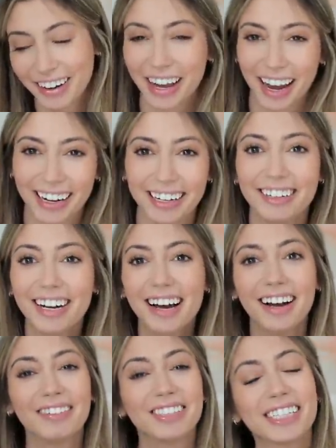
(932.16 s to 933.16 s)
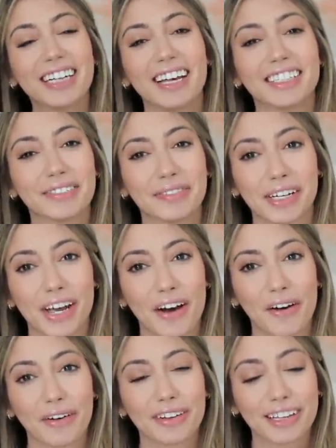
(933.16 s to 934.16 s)
okay, I'm just gonna end this
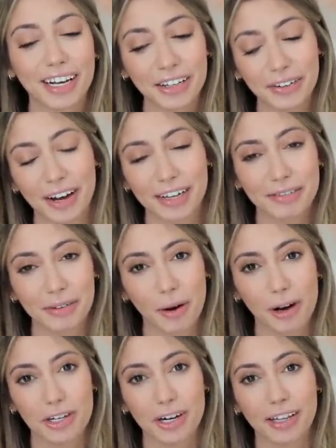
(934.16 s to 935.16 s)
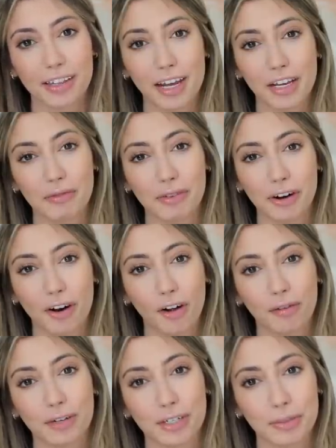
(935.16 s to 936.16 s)
video. Thank you guys for watching and thank you for
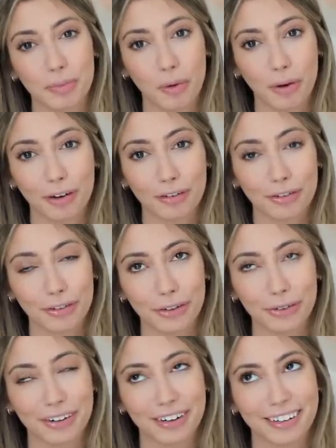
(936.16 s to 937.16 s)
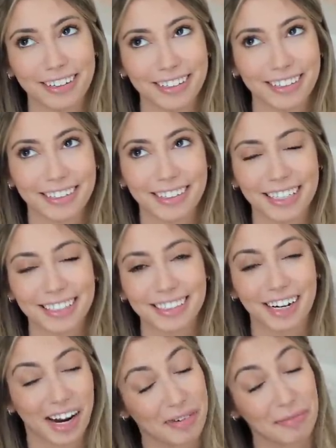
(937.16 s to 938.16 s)
all of your support through this
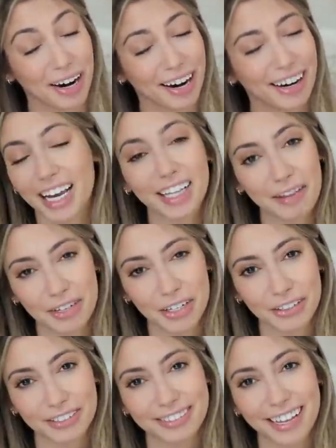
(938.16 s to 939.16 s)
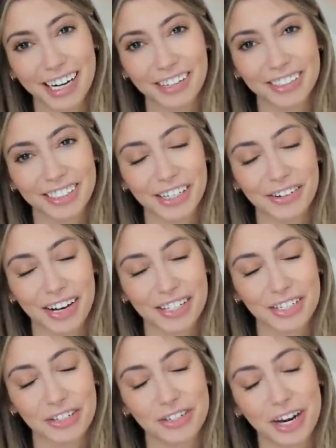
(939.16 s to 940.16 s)
nightmare. I love you and I'll see you
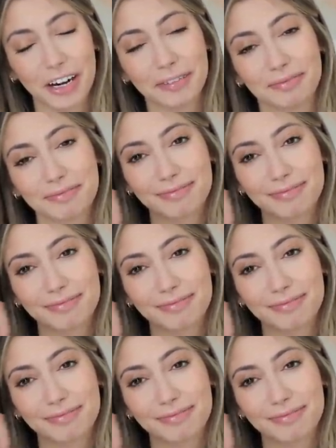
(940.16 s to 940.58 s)
next Tuesday.